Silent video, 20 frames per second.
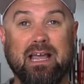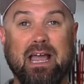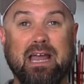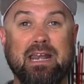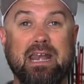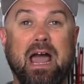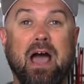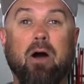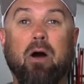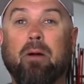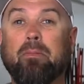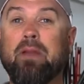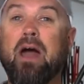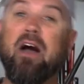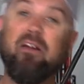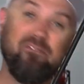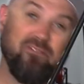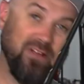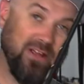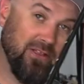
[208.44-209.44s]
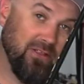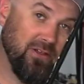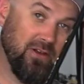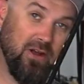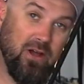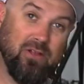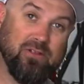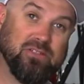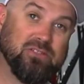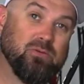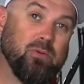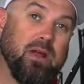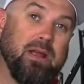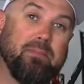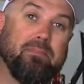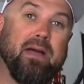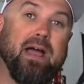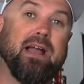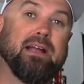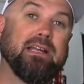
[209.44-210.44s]
And now I'm not feeling all this
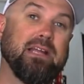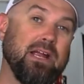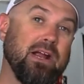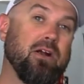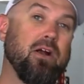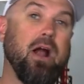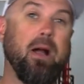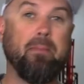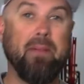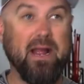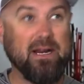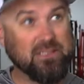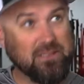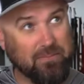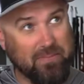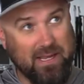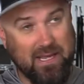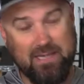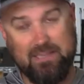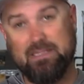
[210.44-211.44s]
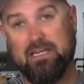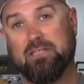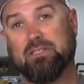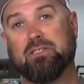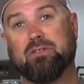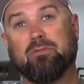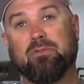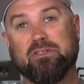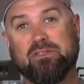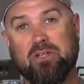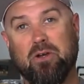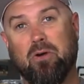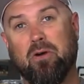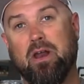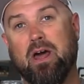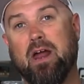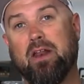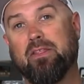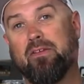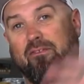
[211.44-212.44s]
weight back here. I'm actually paying attention to what's
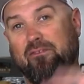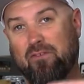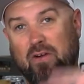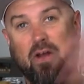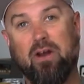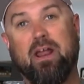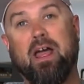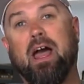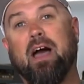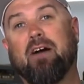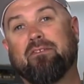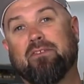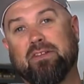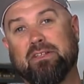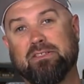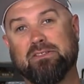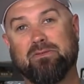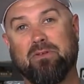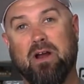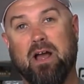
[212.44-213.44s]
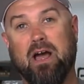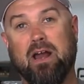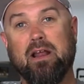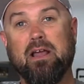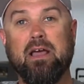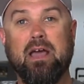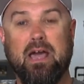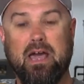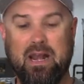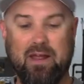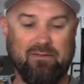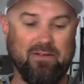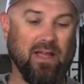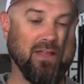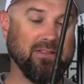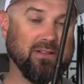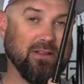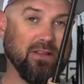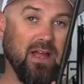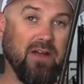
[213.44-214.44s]
going on in the front half of this rod. And I've
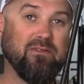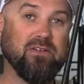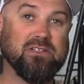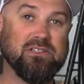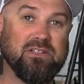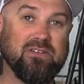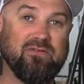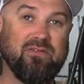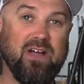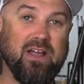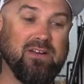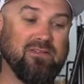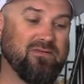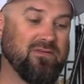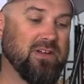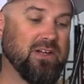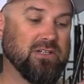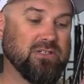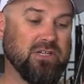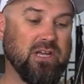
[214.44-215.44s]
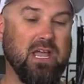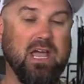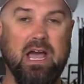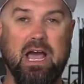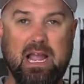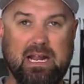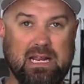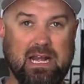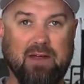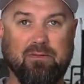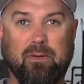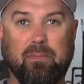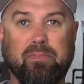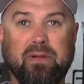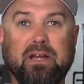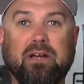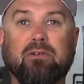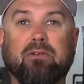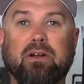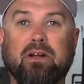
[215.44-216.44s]
got the leverage to fight a fish. I can have a
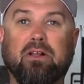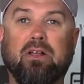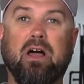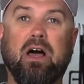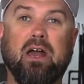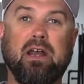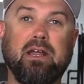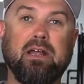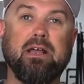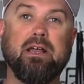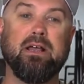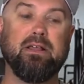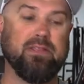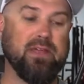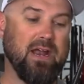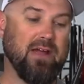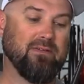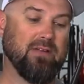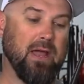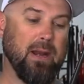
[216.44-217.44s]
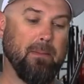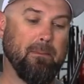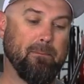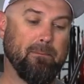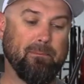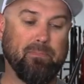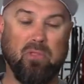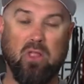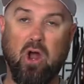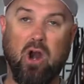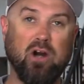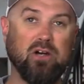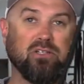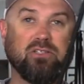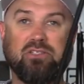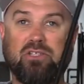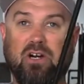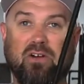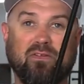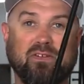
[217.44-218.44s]
big reel on it, that I've got a
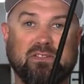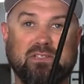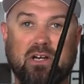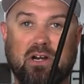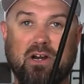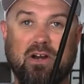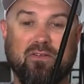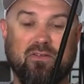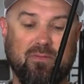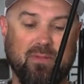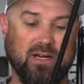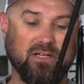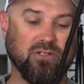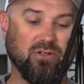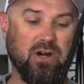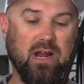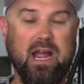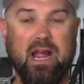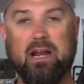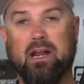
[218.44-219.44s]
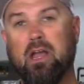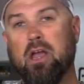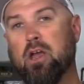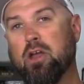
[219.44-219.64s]
large surface area for my drag,